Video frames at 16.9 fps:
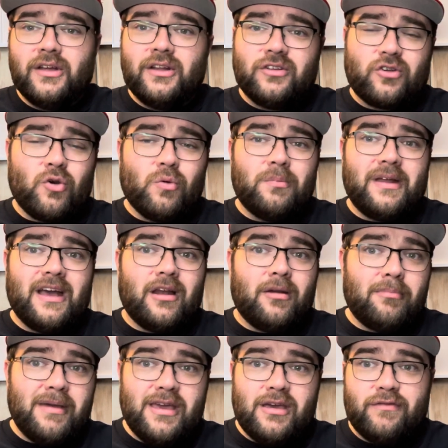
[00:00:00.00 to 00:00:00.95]
to come down
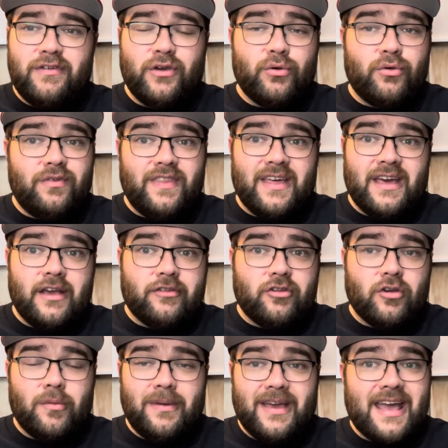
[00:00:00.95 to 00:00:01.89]
and meet a few of you there, so
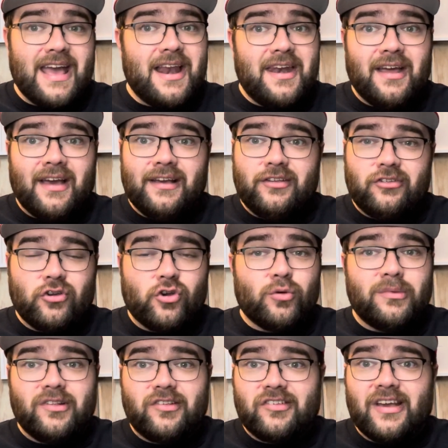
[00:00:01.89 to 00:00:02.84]
it'll be again nice to come
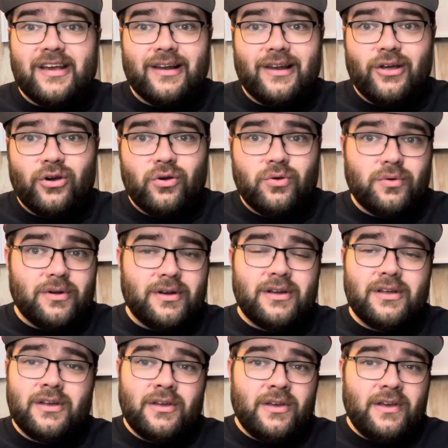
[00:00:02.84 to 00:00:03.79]
and say hello and,
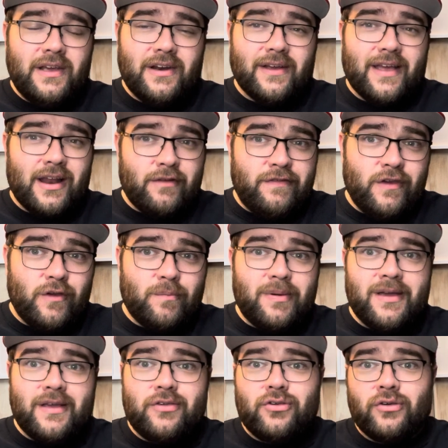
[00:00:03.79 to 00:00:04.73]
you know, get a few
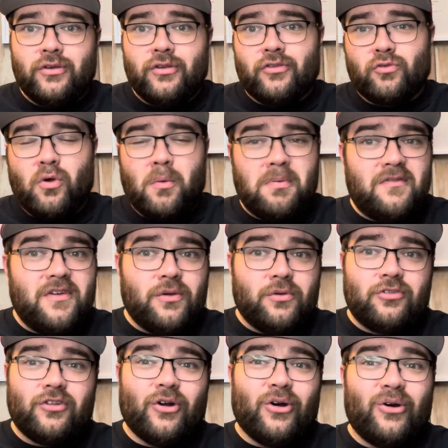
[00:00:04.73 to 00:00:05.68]
pictures, swap a few
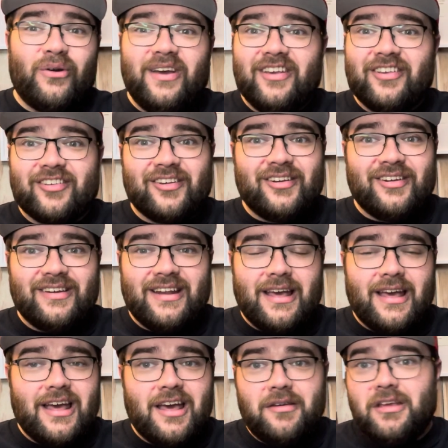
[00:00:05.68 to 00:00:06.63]
stories, and
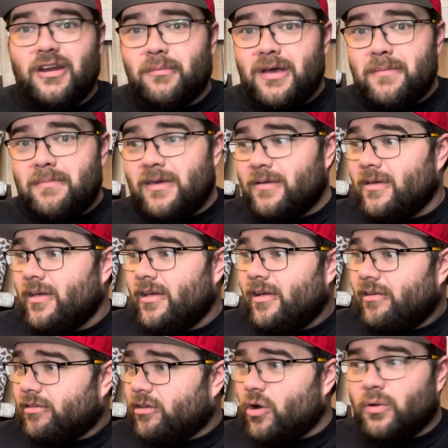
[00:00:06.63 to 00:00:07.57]
you know, maybe
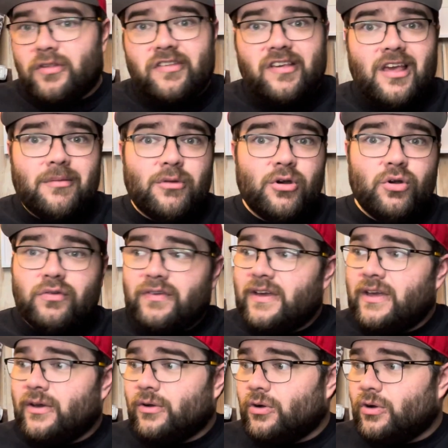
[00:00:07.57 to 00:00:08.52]
go and see a
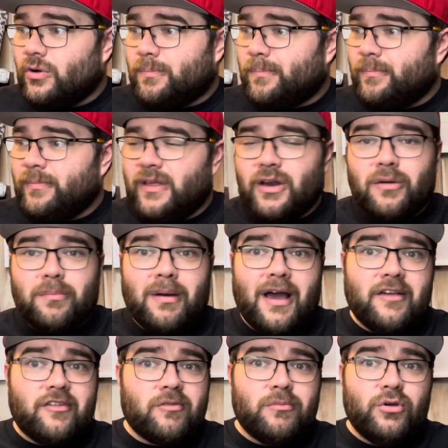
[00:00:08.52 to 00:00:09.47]
movie, or, you know,
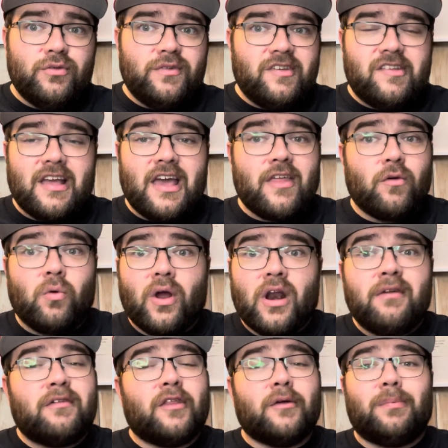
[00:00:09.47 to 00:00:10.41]
buy some movies together.
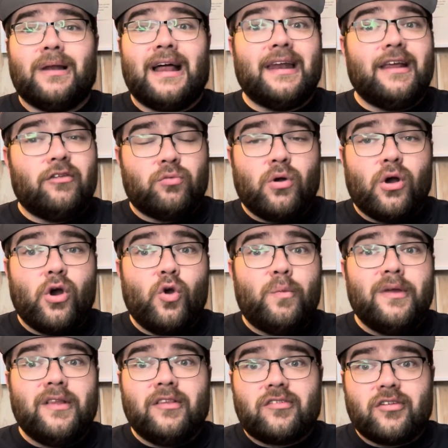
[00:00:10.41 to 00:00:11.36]
Whatever the plan is, we're
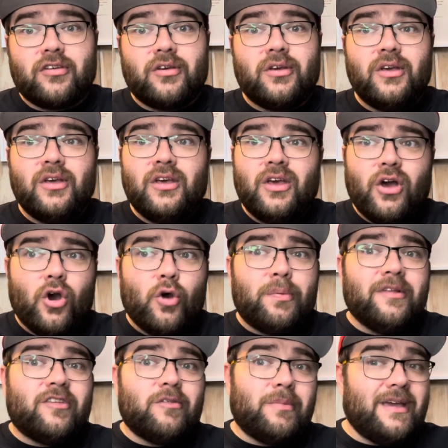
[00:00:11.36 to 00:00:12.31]
hoping
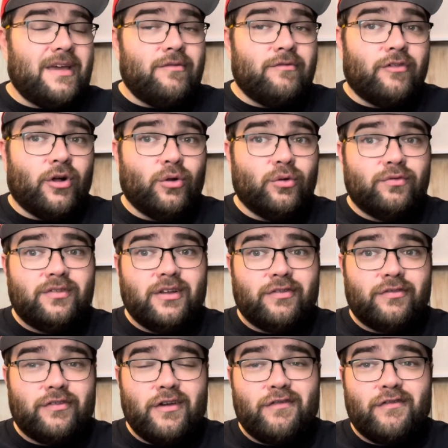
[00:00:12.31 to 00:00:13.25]
to be involved
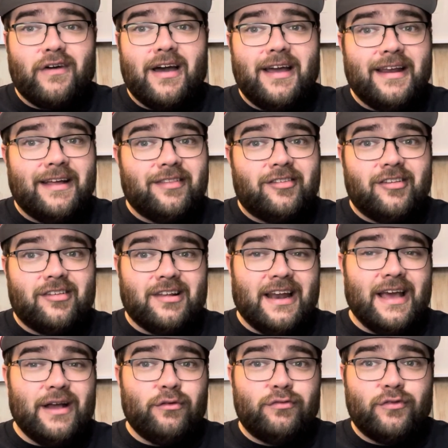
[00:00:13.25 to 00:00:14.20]
if finances
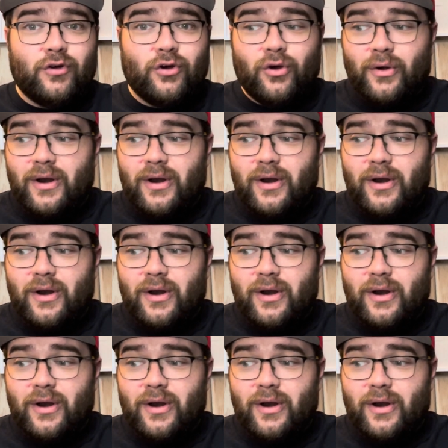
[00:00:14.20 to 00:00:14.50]
allow for